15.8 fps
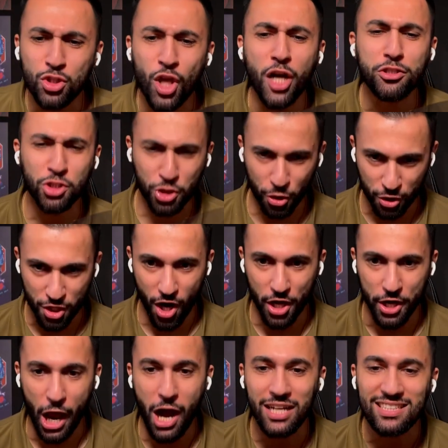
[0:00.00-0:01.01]
Touch your
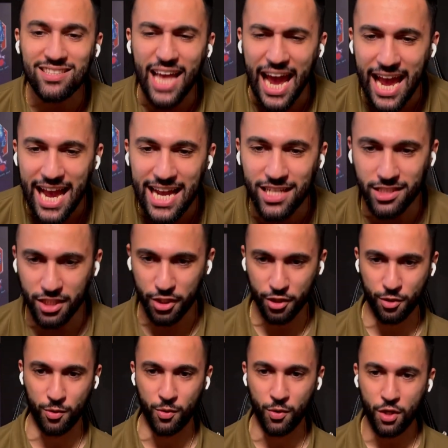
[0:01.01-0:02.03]
gun. I dare
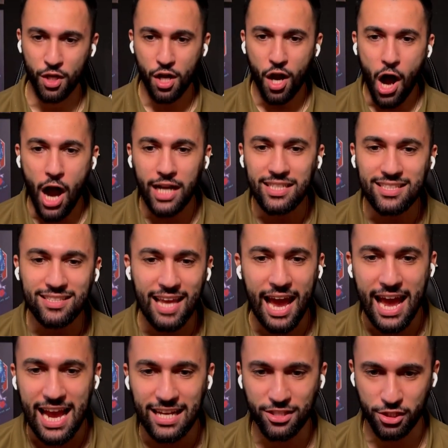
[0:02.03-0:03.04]
you. I
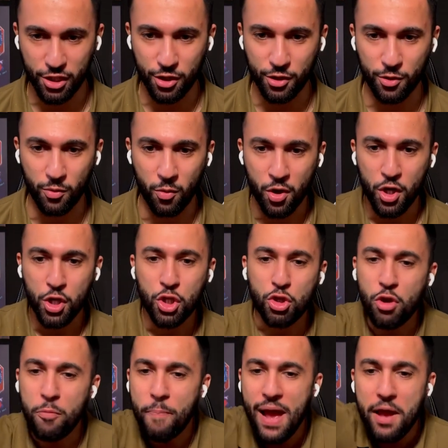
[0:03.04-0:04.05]
dare you.
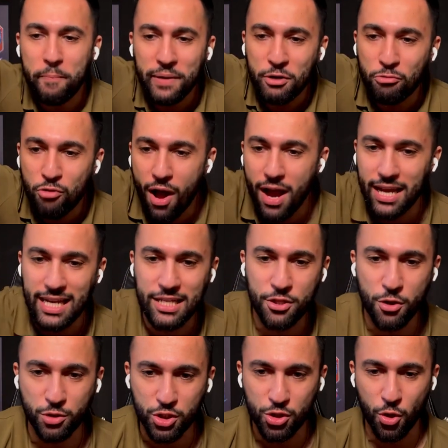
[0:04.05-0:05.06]
You better be right in
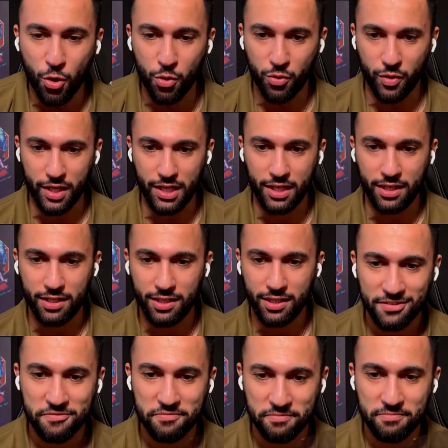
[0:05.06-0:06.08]
your story.
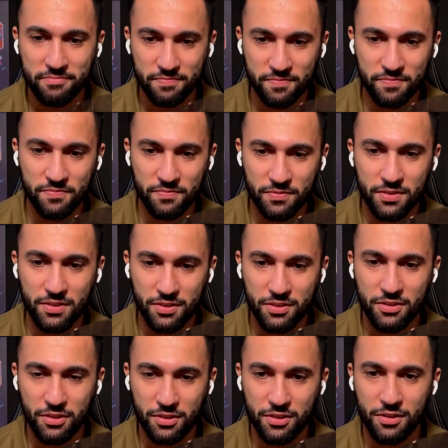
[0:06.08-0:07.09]
You just shot
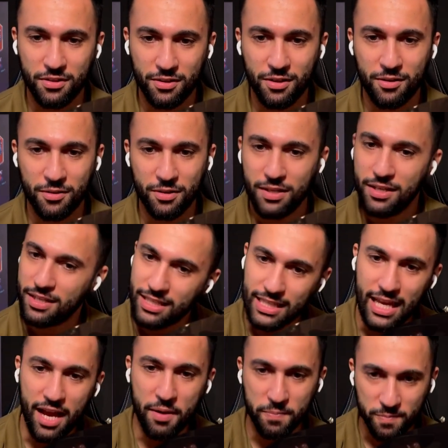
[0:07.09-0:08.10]
an unarmed man.
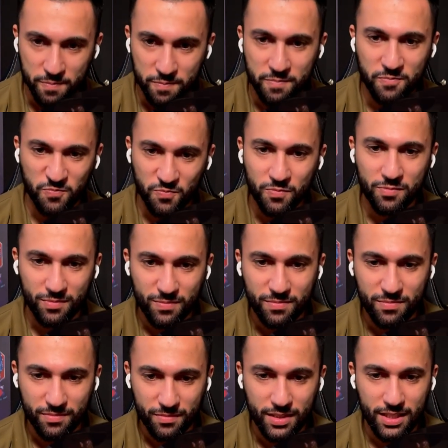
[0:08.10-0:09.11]
Yep. Well,
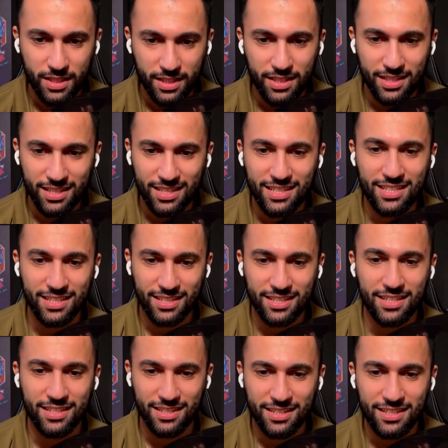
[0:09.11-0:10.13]
he should have armed himself.
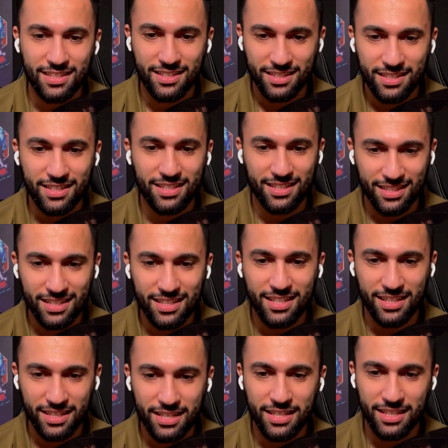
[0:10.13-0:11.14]
He's
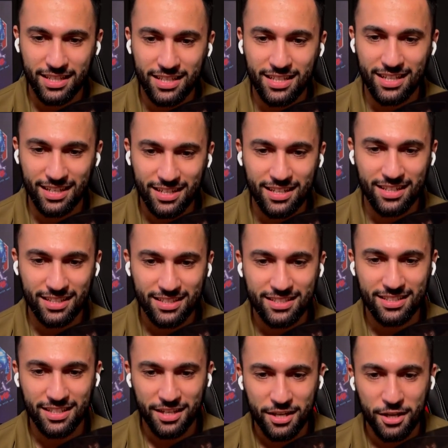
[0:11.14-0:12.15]
gonna decorate his
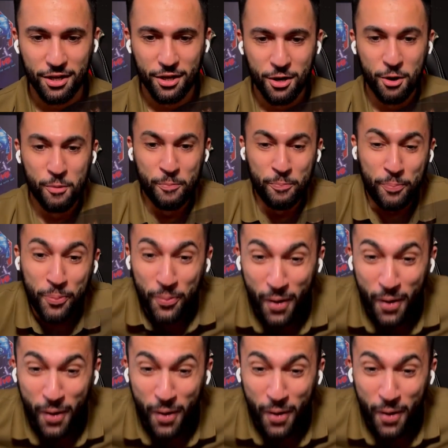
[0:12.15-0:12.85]
saloon with my friend.